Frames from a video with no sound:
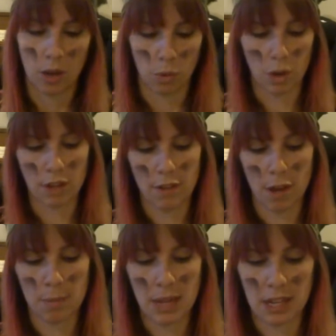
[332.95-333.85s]
One of
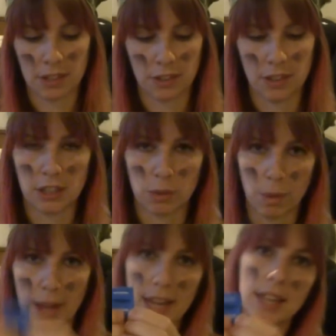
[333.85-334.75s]
them is this
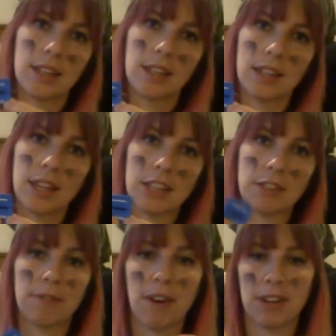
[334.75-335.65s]
way.
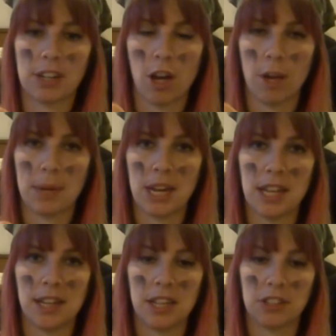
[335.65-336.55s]
It's very common
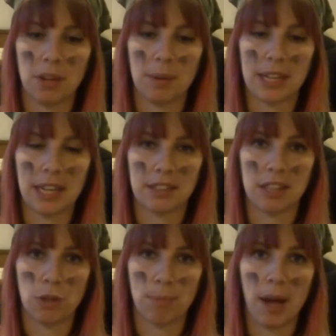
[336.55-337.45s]
in the sewing kits
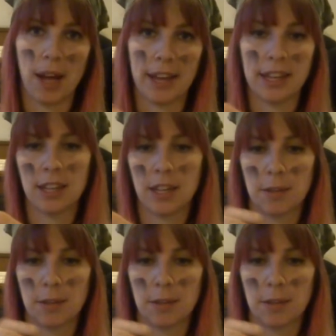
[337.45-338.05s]
that you buy.